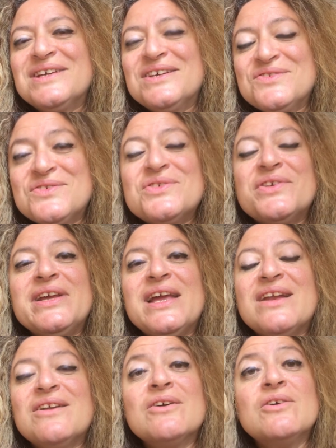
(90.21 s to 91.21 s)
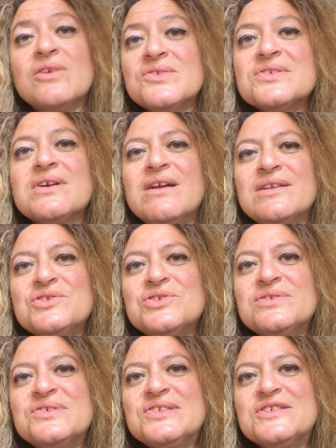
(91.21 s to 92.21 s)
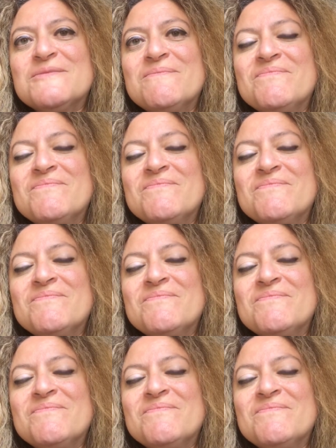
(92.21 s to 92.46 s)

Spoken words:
history and across cultures.